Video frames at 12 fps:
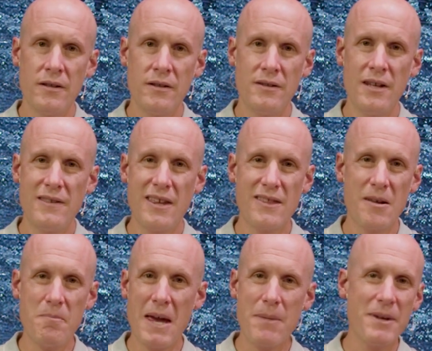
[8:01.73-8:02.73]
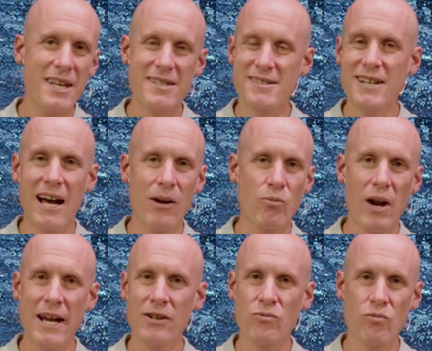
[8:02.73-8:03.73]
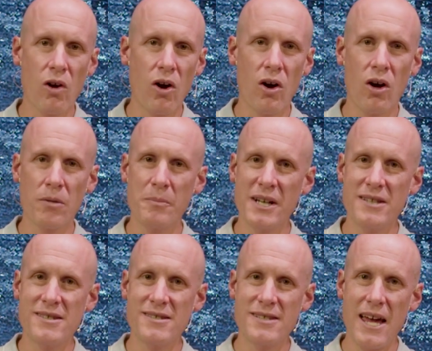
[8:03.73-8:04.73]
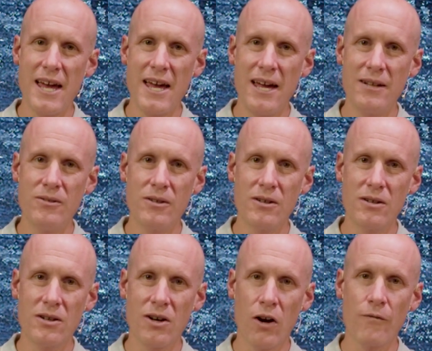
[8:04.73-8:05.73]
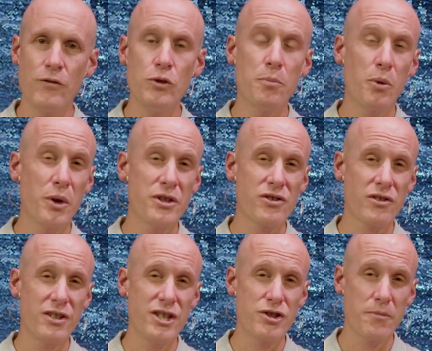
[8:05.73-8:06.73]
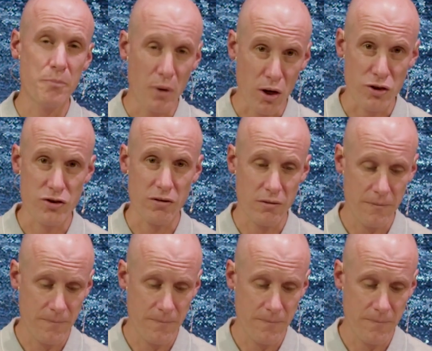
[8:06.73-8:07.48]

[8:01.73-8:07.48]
That, that, that maybe it's not right and wrong, but instead our viewpoints are each partial.